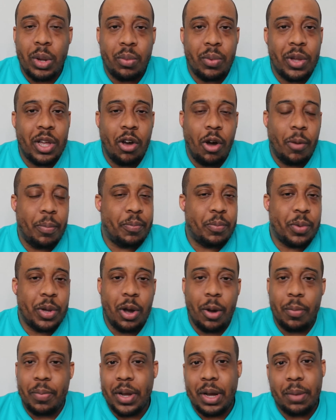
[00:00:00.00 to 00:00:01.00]
We got to
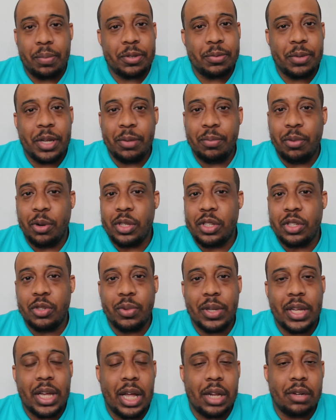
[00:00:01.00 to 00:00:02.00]
pick up as many points as
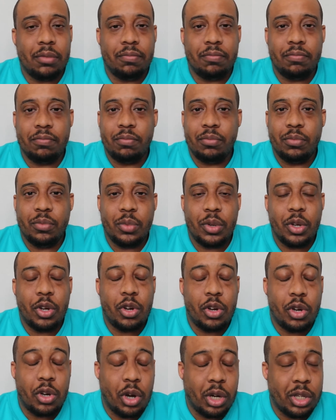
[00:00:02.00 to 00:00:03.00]
we can.
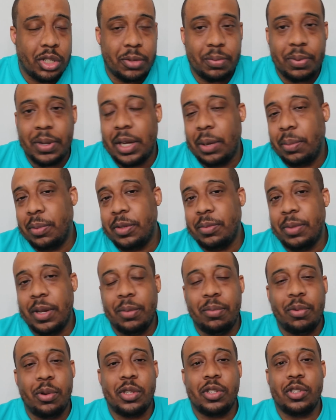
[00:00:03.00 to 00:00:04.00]
Got to pick up as
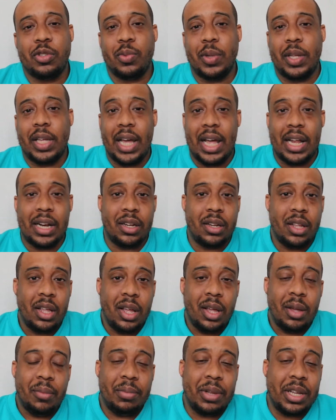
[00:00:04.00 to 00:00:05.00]
many points as we can.
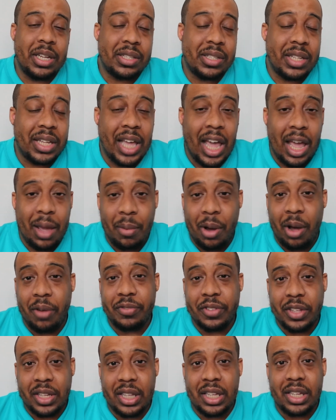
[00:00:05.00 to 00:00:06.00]
Because the game
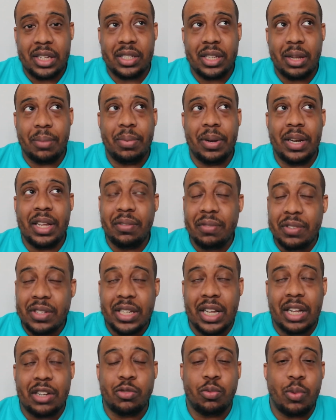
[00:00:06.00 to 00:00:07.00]
after this, I believe, is
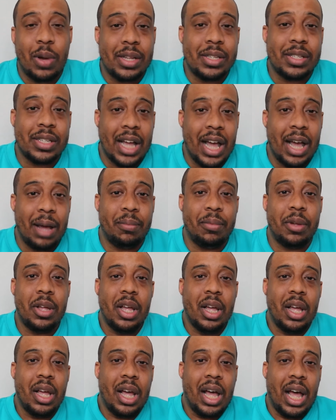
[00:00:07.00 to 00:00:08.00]
against West Ham.
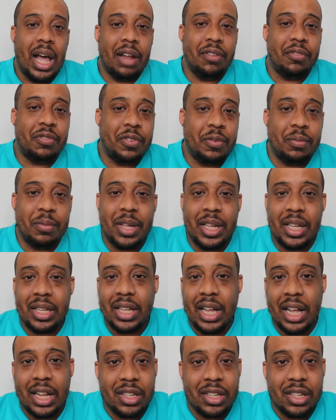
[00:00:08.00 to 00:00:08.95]
And for me,